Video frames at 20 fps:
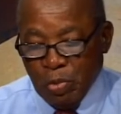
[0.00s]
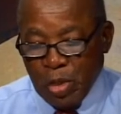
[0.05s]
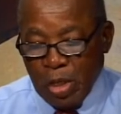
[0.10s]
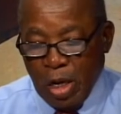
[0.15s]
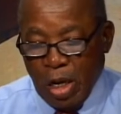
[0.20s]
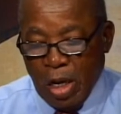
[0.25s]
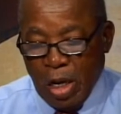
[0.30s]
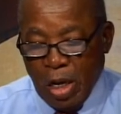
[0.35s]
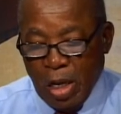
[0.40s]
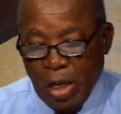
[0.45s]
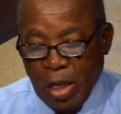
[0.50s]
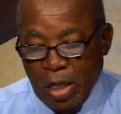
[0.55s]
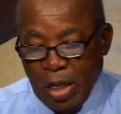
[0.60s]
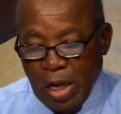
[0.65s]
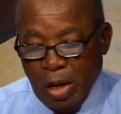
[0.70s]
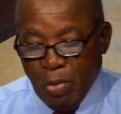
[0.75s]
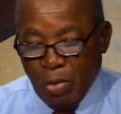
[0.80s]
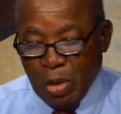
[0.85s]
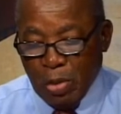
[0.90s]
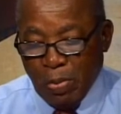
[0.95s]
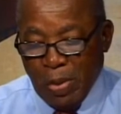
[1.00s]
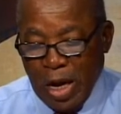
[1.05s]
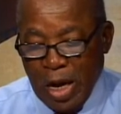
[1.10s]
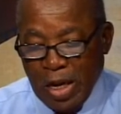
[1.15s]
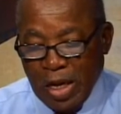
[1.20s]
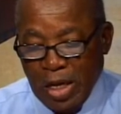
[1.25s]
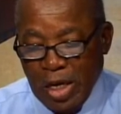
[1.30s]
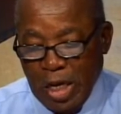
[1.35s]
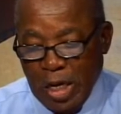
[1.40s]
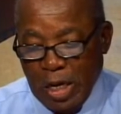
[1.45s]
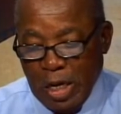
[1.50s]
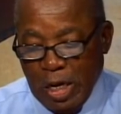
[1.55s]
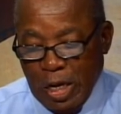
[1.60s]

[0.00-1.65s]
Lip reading: in